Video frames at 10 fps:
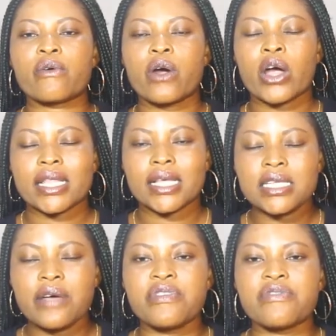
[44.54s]
okay,
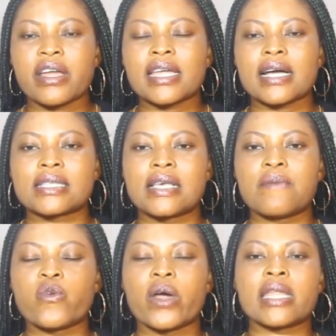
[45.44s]
that's a free funny case.
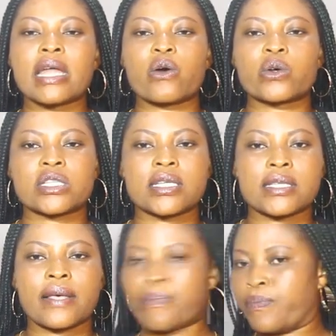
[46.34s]
More and now, or just
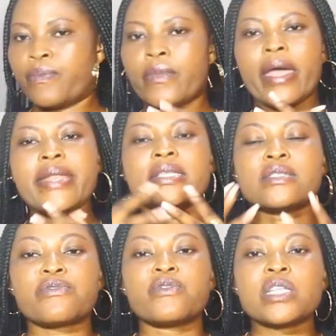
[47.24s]
say
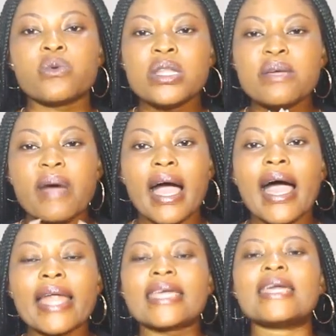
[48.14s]
NDC for the one you
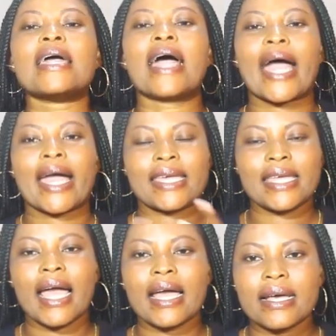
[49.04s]
man, a
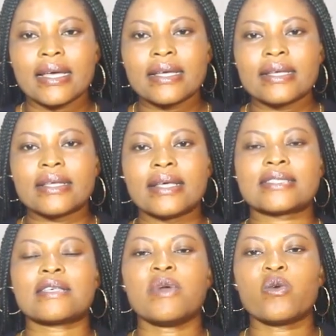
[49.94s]
year,
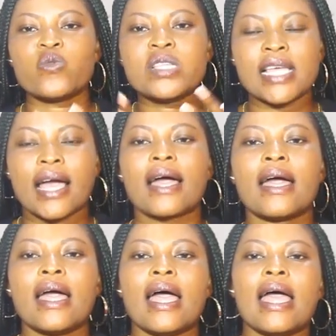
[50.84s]
and same a home here,
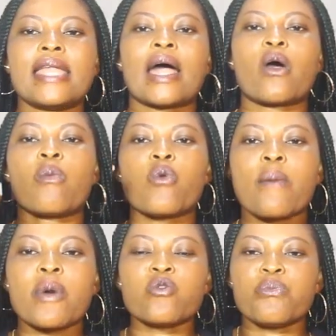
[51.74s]
and now, or
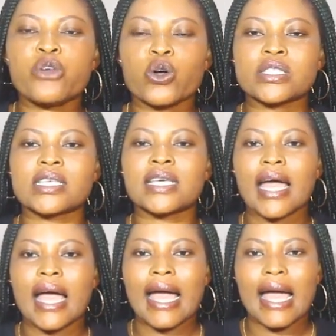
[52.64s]
more be or say.
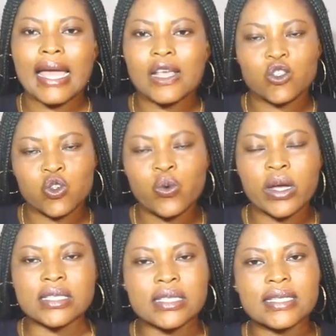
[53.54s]

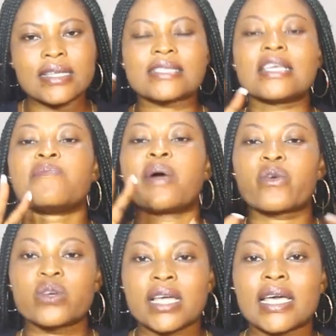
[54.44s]
US, na say ni
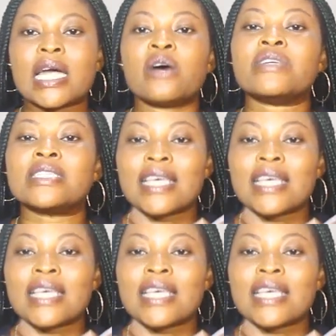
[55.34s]
papo de Kelvin